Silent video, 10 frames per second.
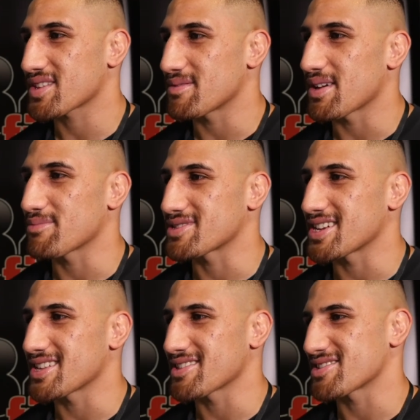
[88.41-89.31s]
I'm able
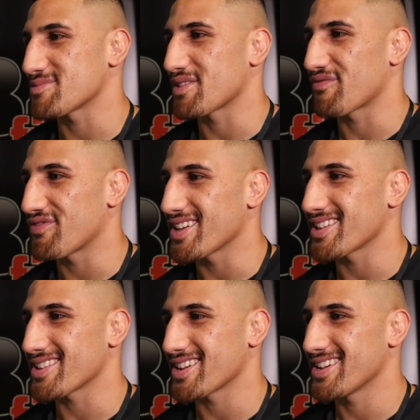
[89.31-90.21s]
to, I should be
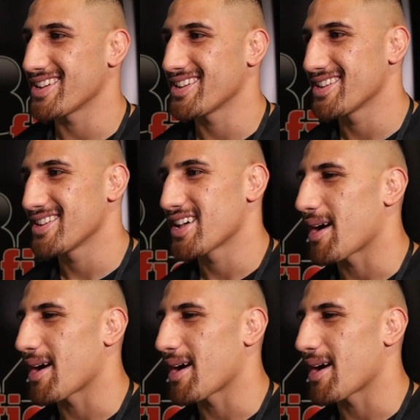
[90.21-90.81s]
fit. Yeah, mate.